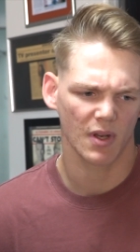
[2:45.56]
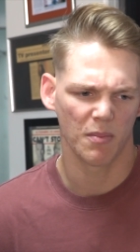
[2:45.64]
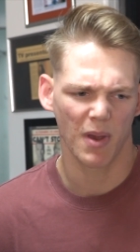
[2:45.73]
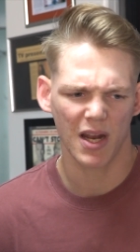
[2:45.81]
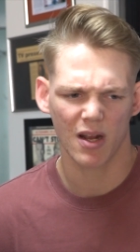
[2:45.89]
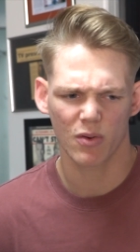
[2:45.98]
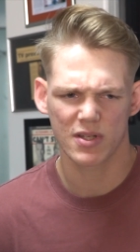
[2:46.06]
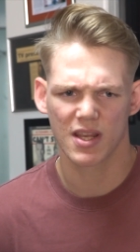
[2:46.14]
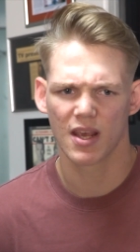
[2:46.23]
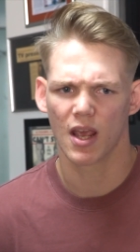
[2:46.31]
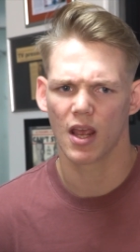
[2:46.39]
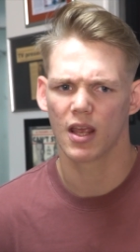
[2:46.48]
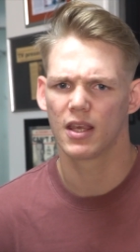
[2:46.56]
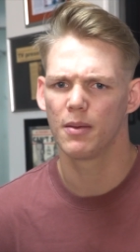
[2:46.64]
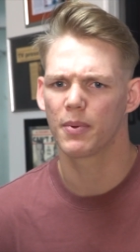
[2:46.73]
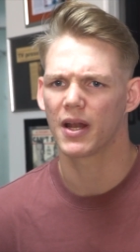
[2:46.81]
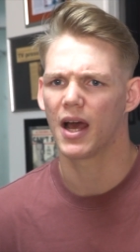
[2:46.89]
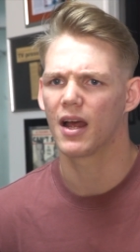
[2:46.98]
Man, I always keep
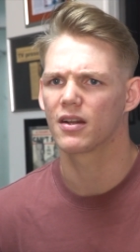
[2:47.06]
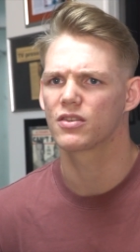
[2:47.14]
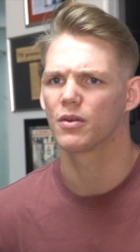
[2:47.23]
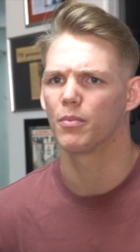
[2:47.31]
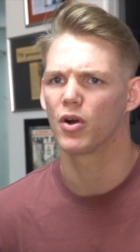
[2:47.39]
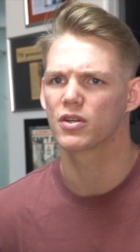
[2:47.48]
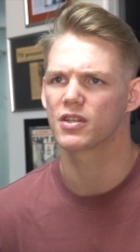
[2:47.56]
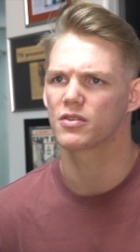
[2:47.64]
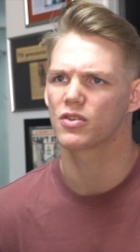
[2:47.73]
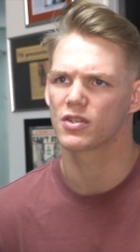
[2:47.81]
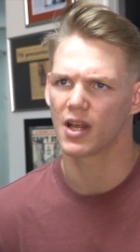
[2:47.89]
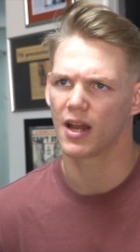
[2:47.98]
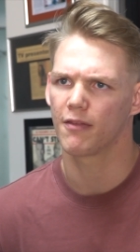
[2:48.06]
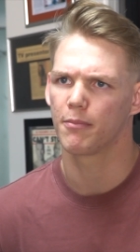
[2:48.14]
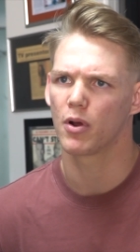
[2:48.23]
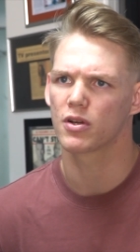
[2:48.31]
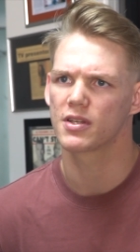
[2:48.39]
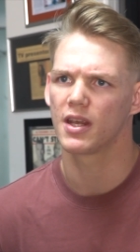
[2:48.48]
an eye out on boxers because I love
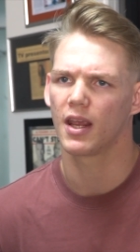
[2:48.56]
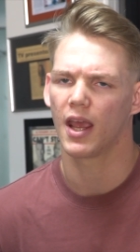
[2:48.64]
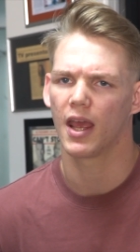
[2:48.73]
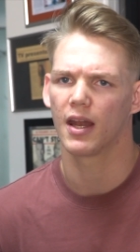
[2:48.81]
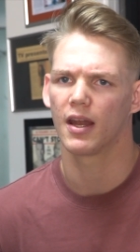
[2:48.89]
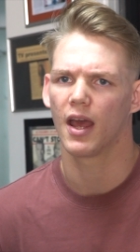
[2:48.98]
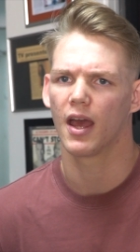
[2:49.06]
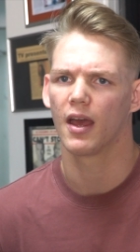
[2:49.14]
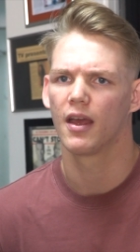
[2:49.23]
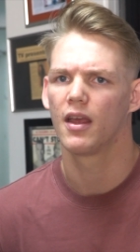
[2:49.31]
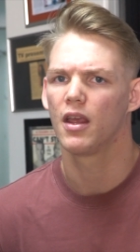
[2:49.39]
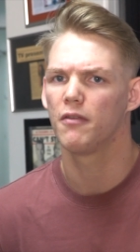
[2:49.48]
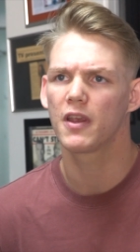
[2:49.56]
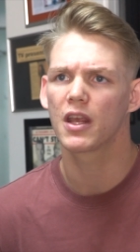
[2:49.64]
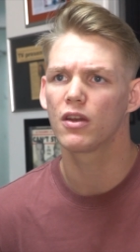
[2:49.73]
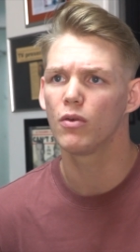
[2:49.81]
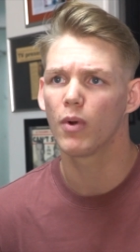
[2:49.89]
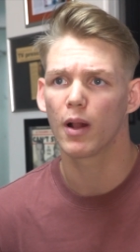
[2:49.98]
boxing, and if he can
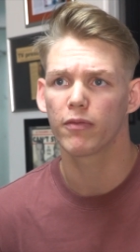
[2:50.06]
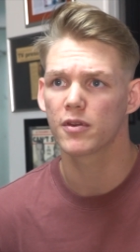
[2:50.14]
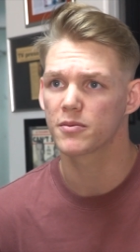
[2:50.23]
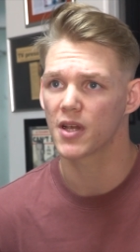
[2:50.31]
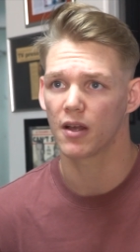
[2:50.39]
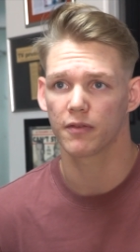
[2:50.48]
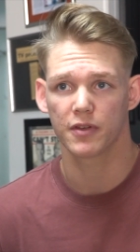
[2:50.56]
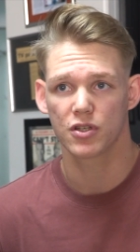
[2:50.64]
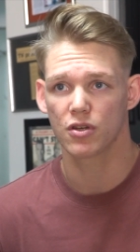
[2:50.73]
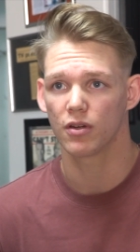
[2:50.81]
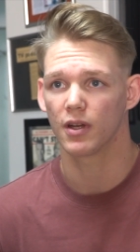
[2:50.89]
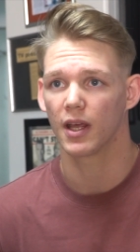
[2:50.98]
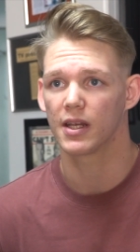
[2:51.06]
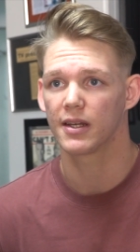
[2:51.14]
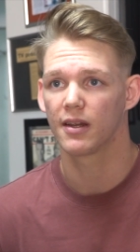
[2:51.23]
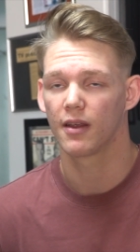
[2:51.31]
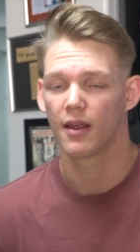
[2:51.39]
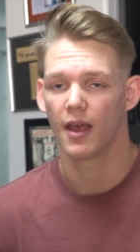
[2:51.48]
do well for himself, he should.
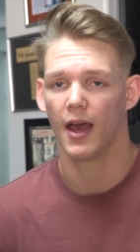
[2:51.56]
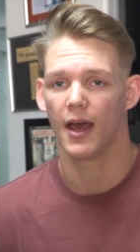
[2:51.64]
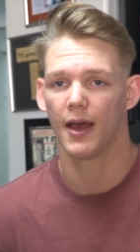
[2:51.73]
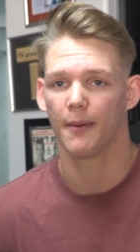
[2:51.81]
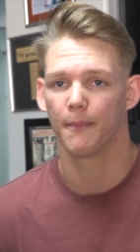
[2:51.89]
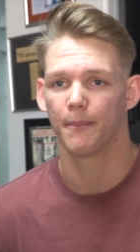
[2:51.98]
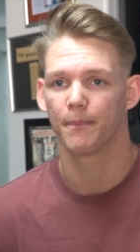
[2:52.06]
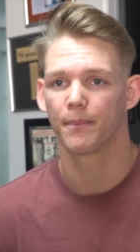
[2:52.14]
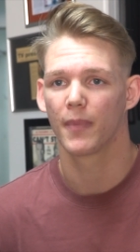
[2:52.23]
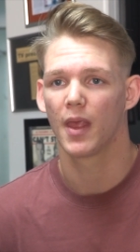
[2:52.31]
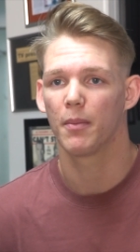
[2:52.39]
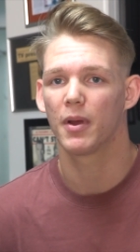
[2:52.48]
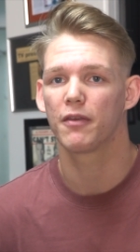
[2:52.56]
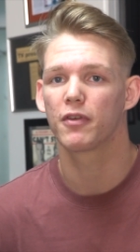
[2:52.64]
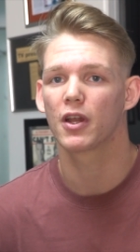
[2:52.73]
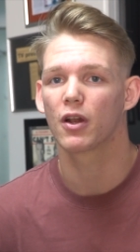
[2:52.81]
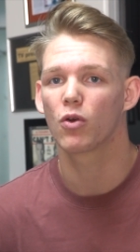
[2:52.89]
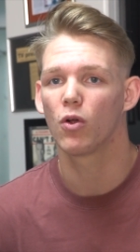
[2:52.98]
But if you're
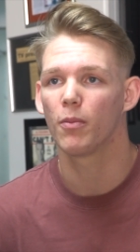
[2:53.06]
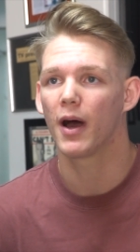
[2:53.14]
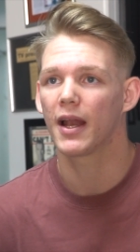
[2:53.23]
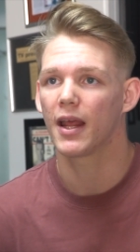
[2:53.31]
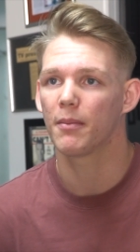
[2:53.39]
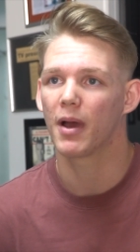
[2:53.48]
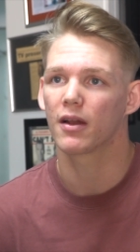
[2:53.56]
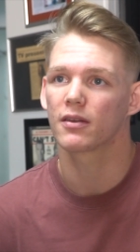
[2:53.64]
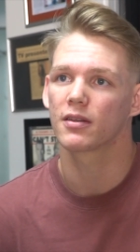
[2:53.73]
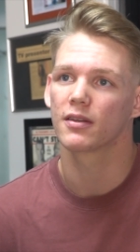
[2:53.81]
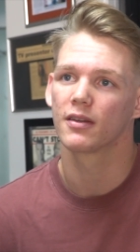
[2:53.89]
going to call my name out,